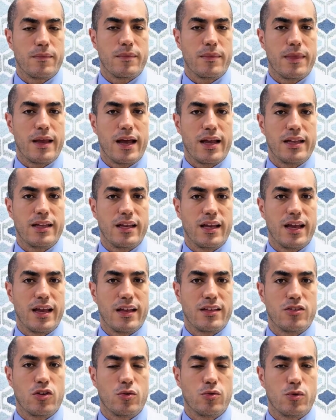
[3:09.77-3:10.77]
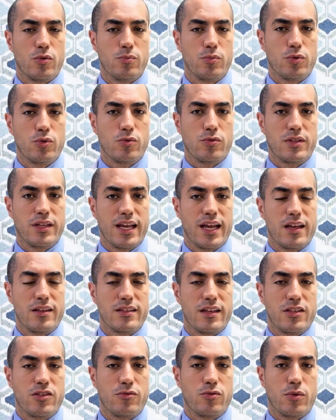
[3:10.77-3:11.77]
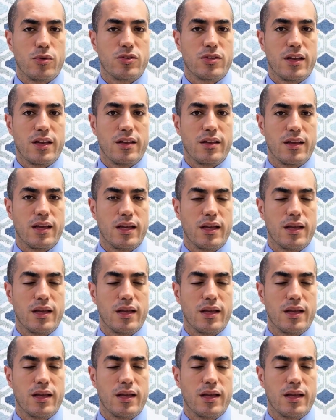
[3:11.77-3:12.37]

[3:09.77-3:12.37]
The idea is to remove the excess foreskin,